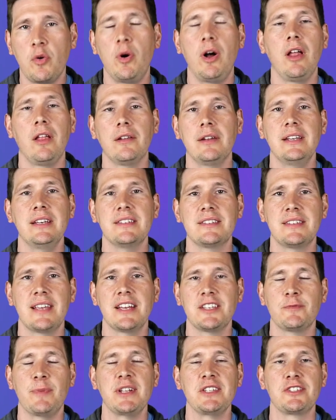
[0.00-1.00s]
qualities
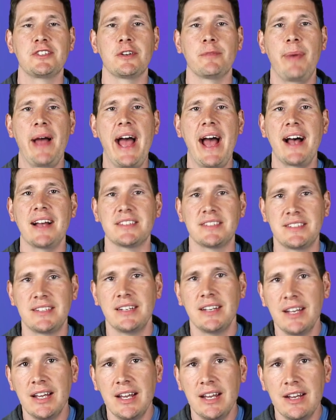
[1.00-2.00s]
has been
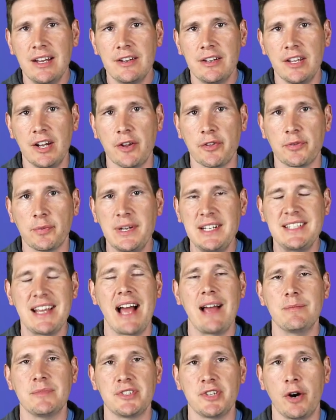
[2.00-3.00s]
surpassed, you know, three
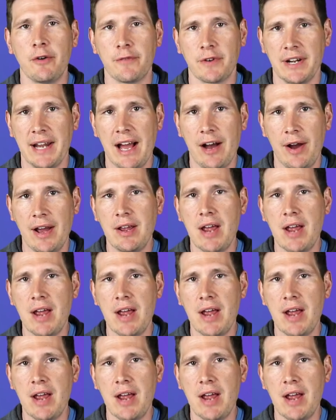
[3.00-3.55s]
times over now.